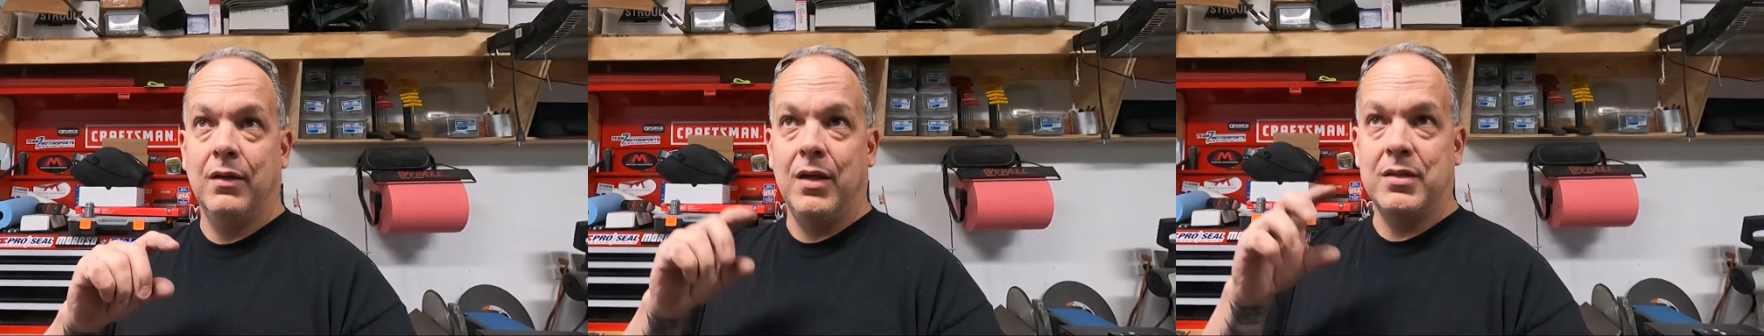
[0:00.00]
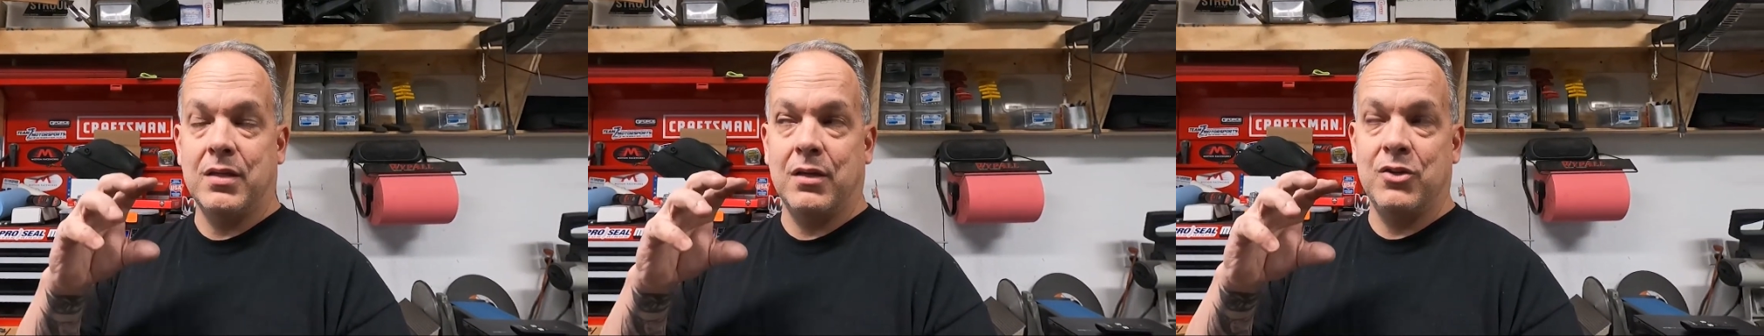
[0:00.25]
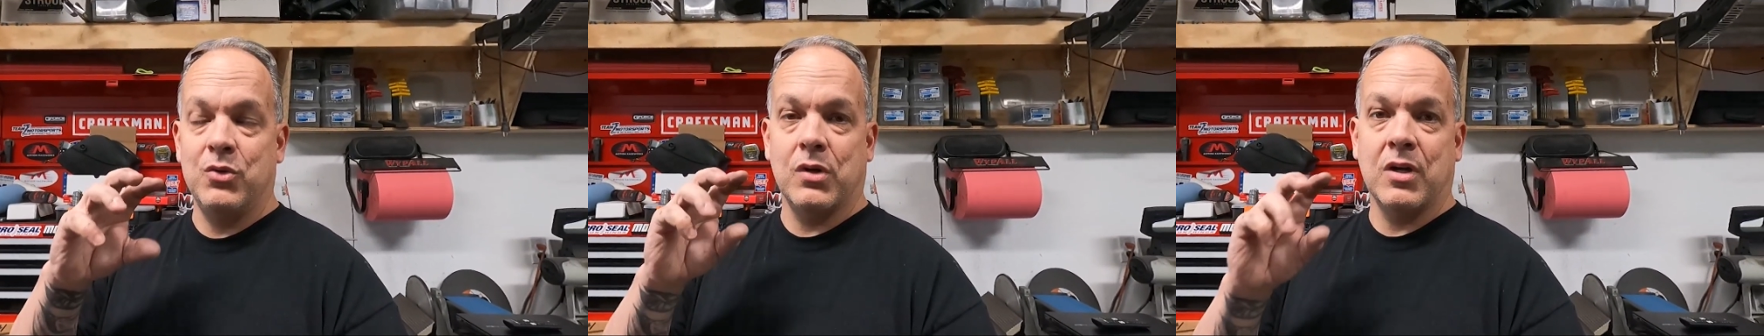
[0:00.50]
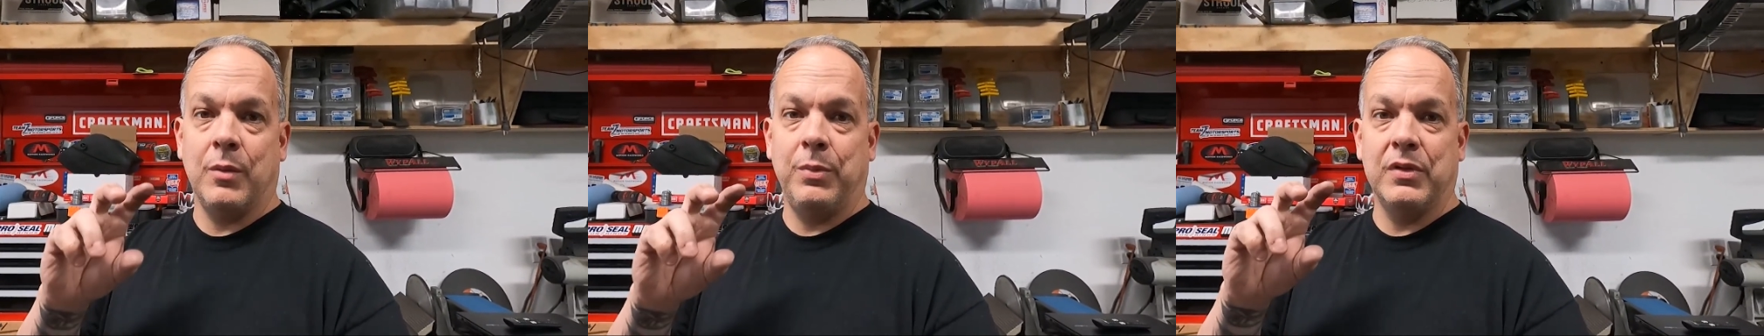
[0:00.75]
it's going to do a
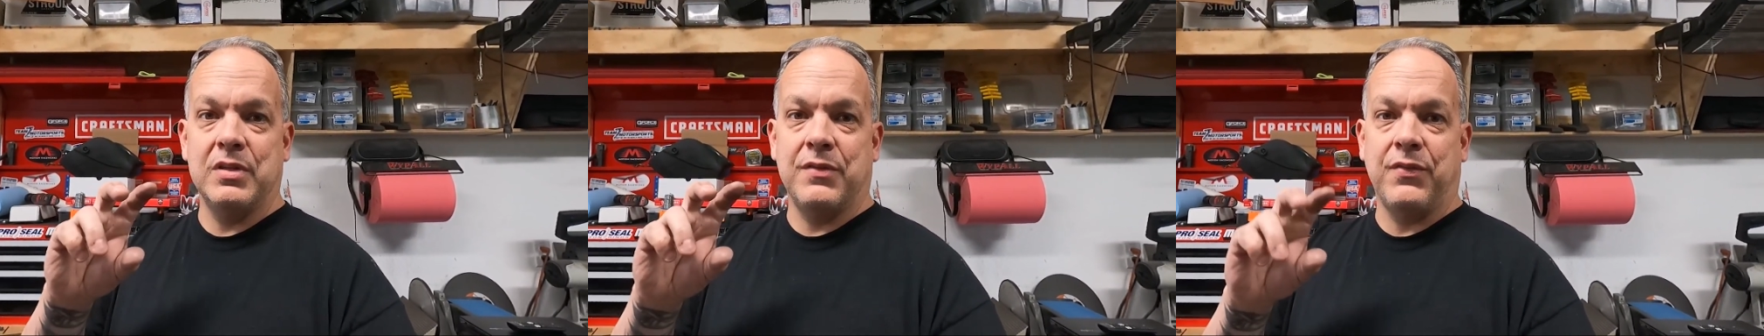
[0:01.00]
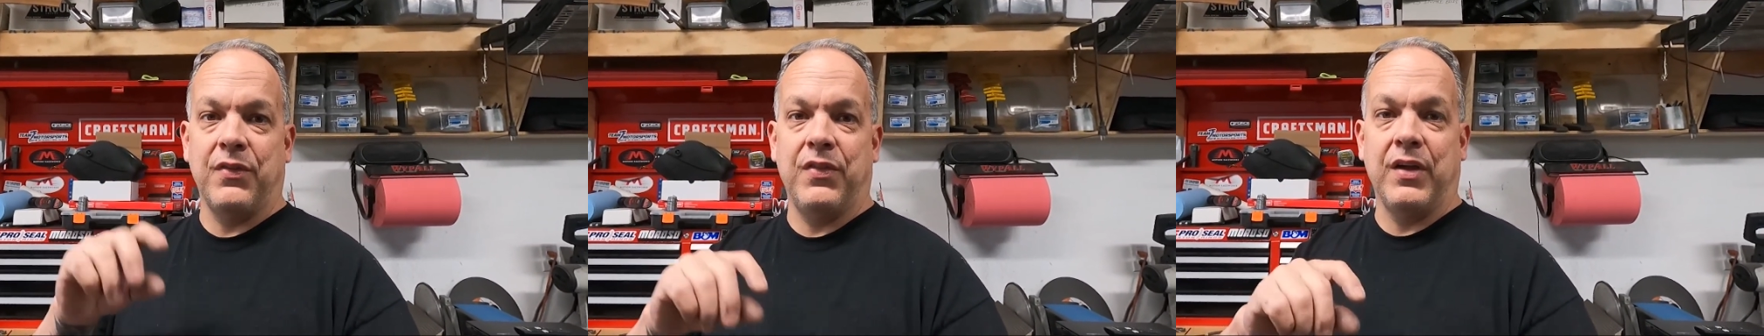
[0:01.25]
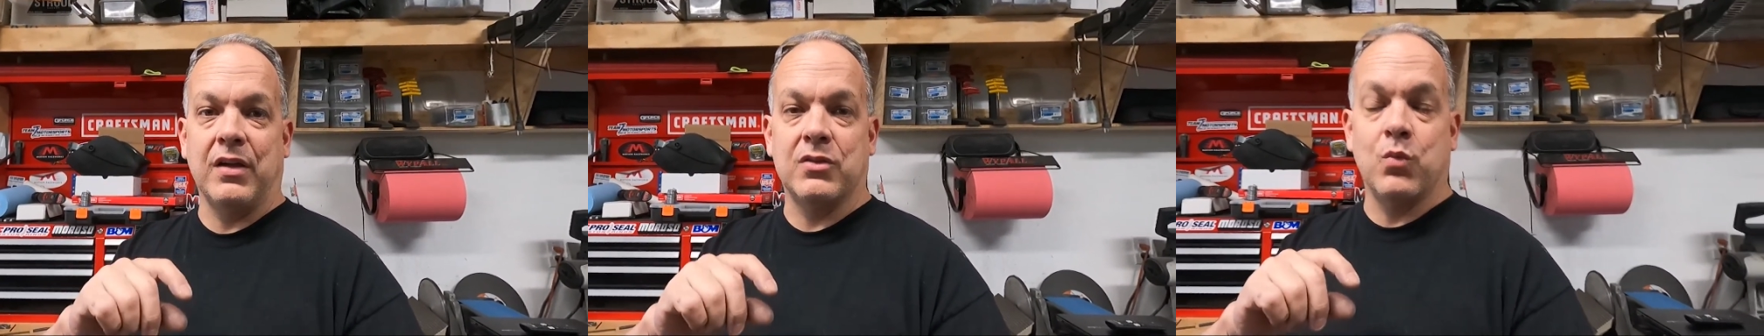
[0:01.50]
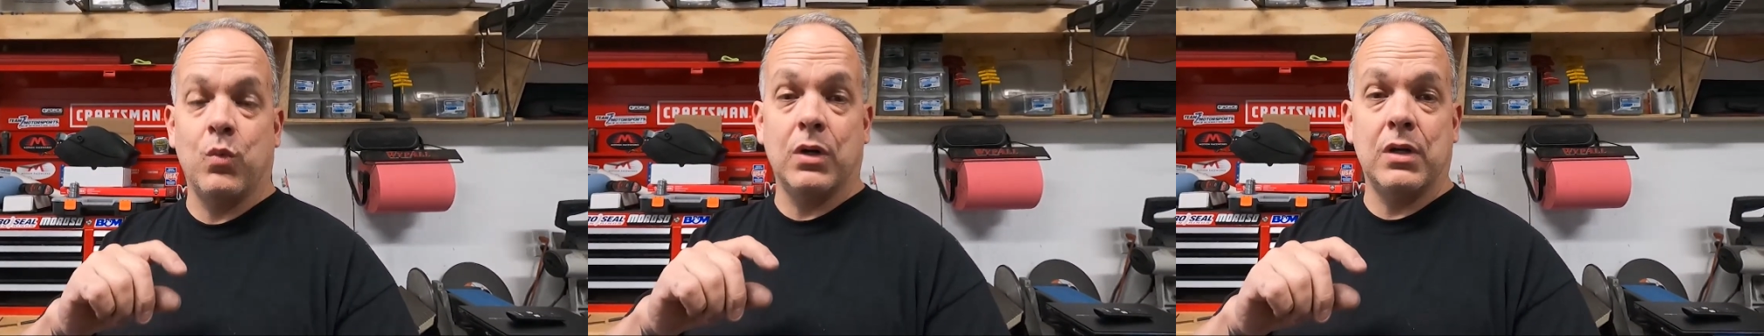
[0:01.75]
couple of different
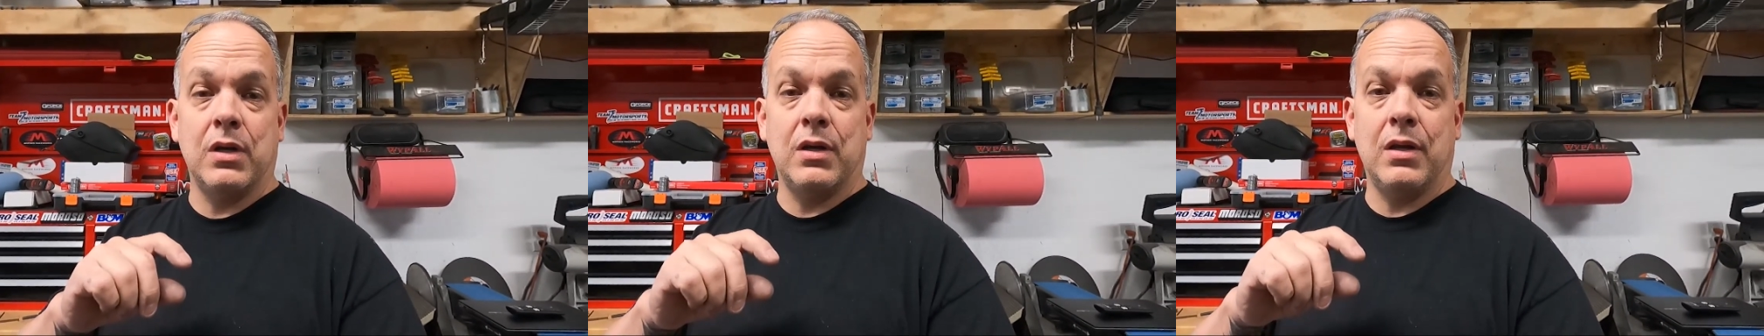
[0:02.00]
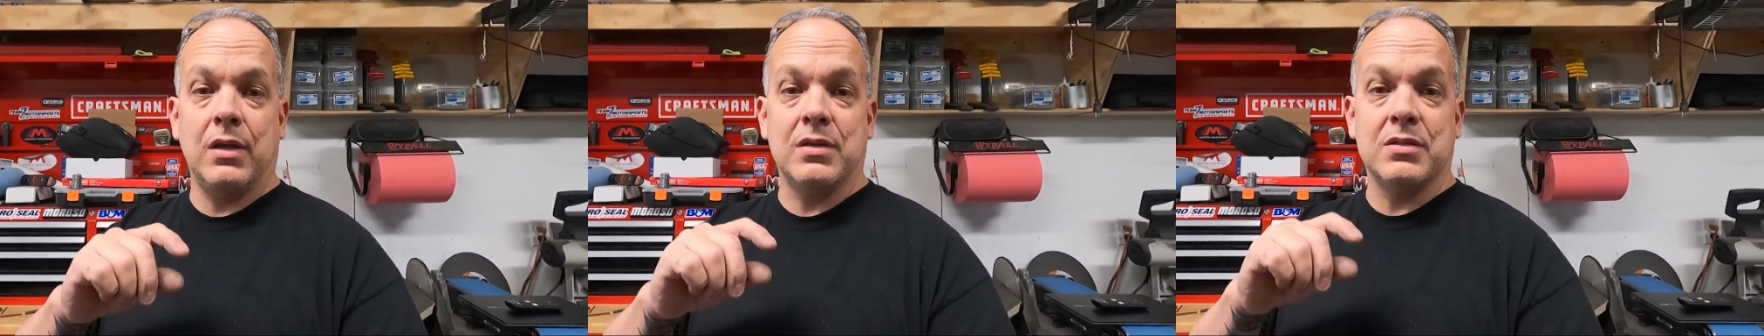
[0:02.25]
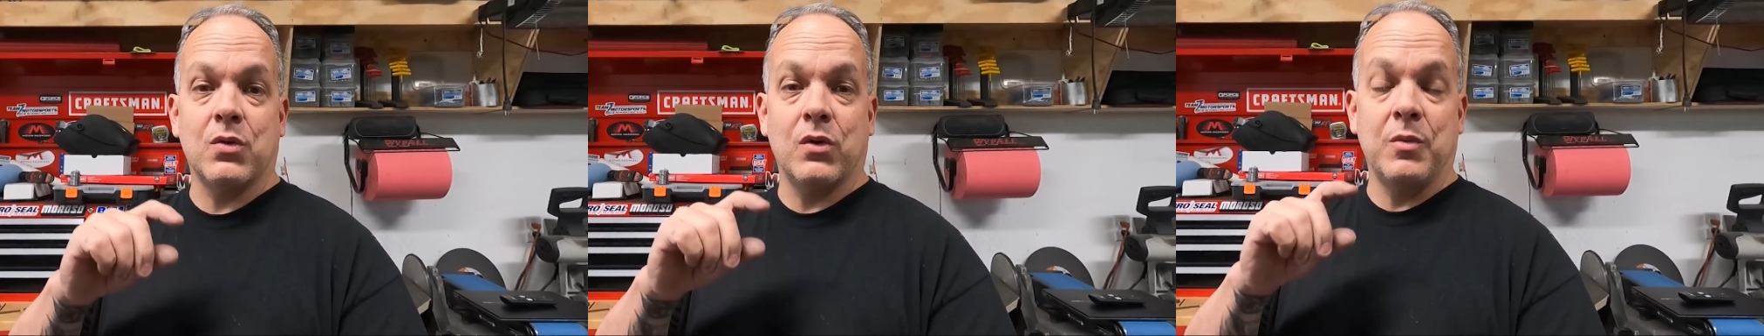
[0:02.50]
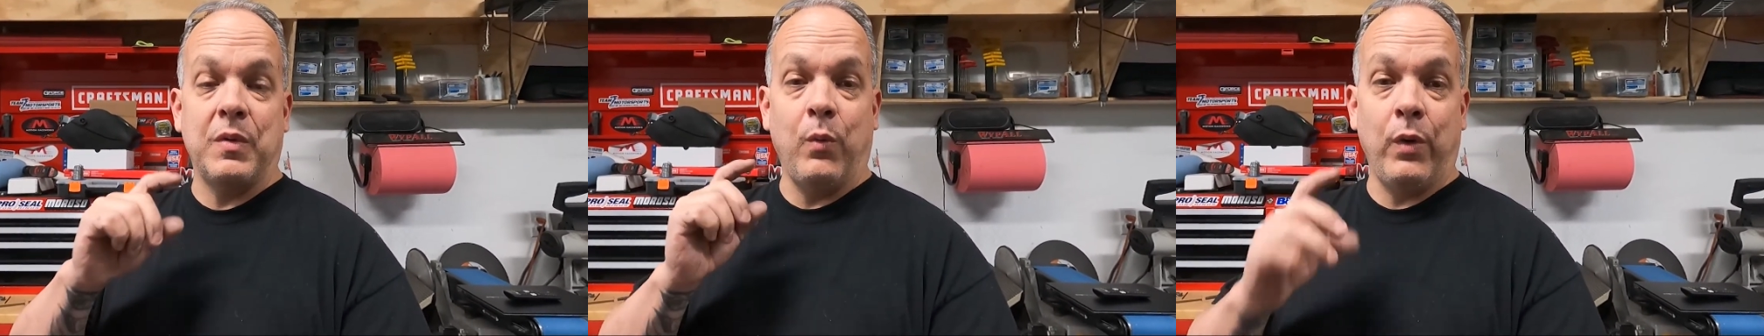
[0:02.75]
things. One is
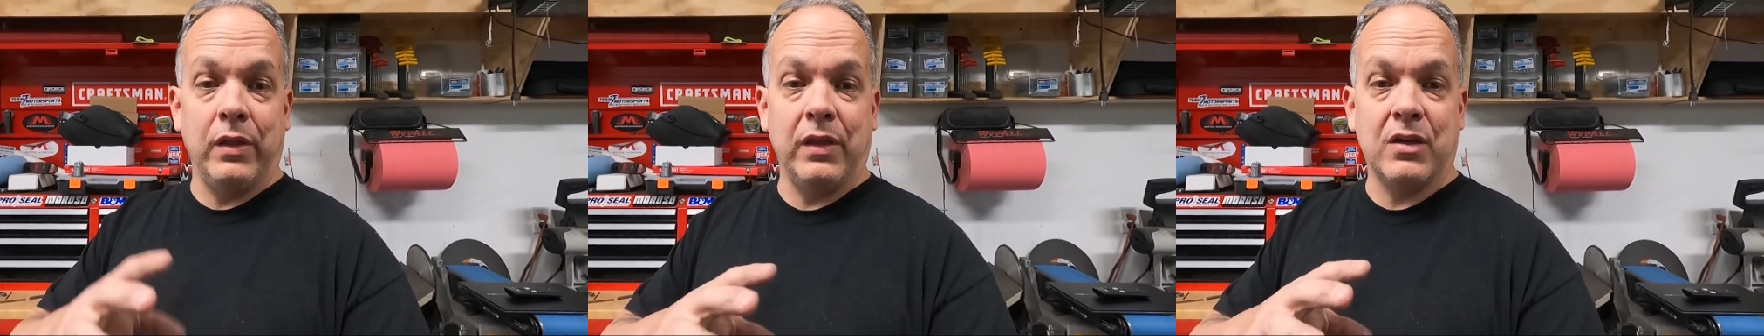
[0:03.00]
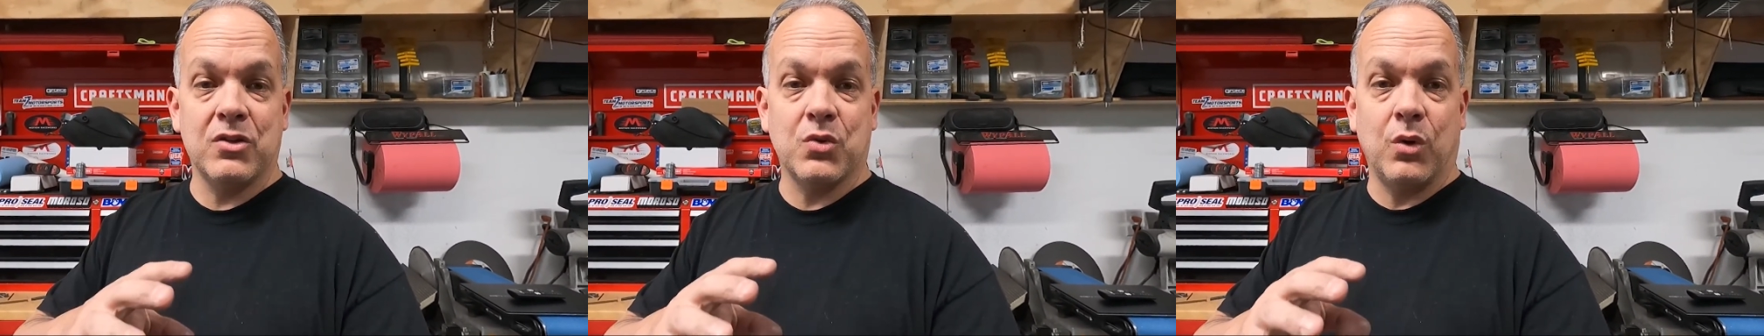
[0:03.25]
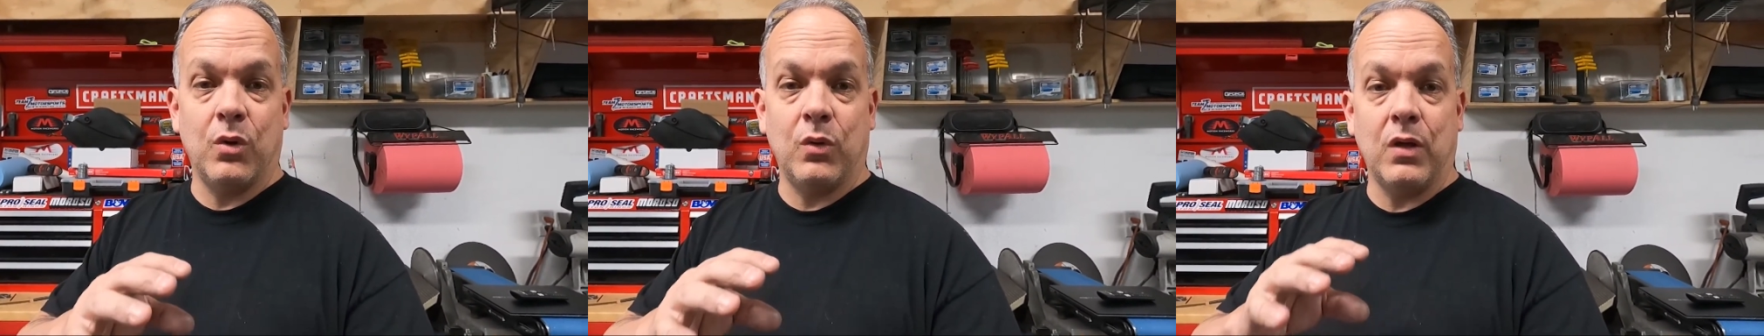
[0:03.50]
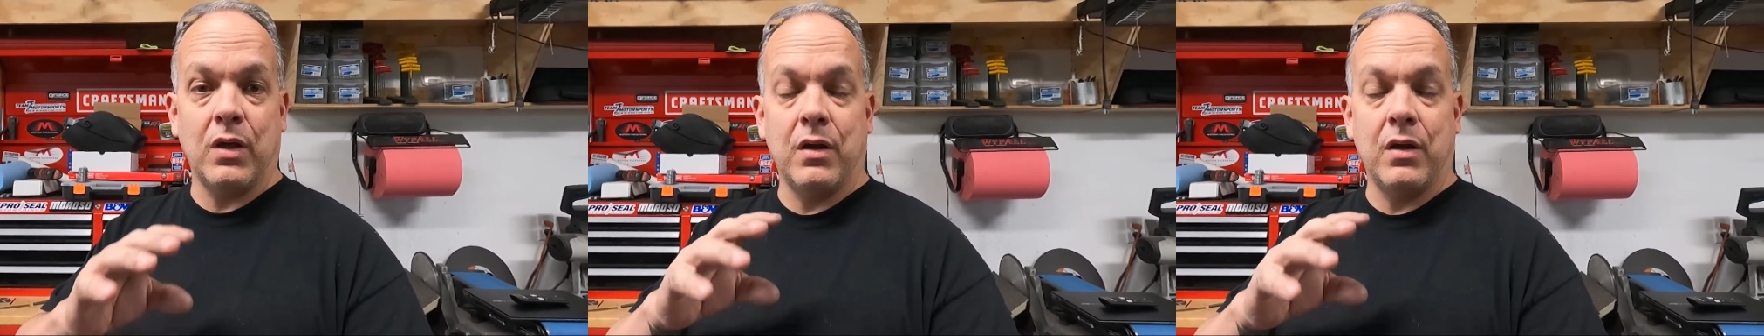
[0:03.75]
going to be wheelie control.